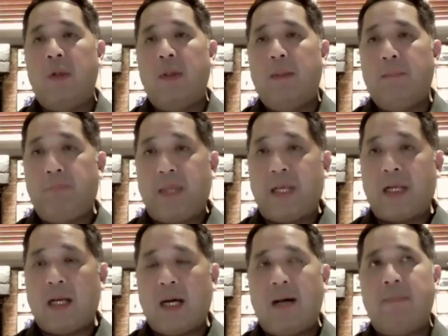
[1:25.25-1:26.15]

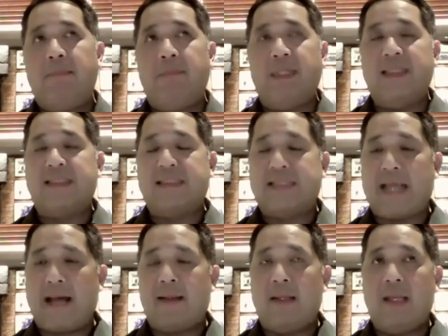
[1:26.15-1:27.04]
pick up. But
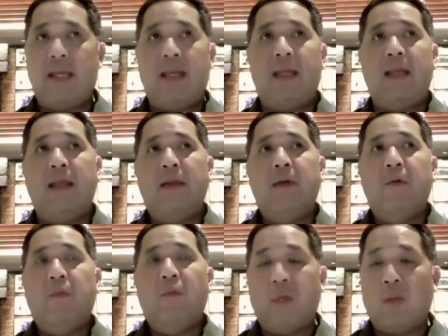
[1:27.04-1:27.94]
sadly,
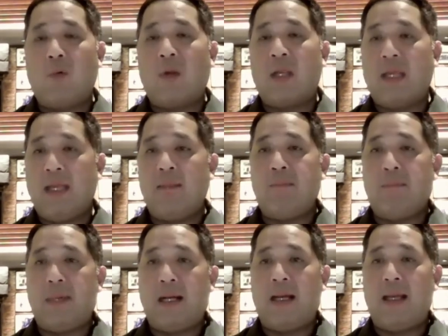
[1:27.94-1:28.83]
we were hit
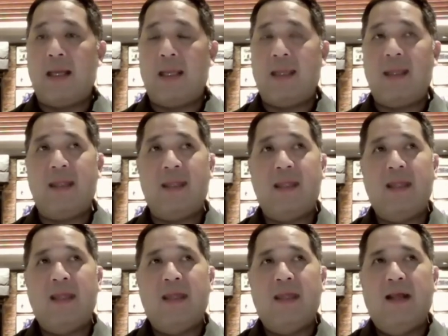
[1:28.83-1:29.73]
by
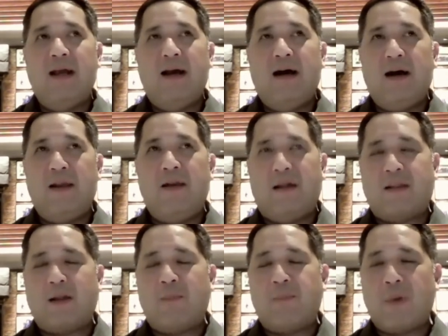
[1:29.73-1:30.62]

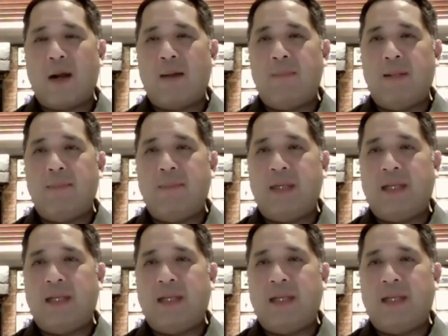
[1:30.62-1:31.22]
another problem, and